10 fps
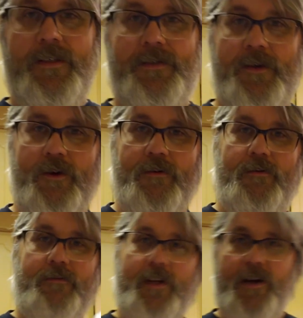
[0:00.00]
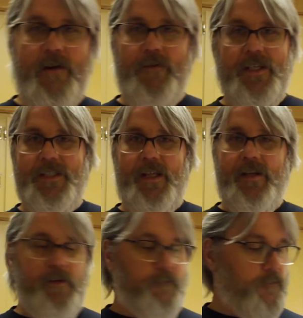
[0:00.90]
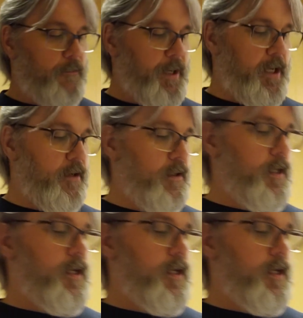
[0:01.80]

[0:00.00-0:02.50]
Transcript: So they're not really selling it for me here.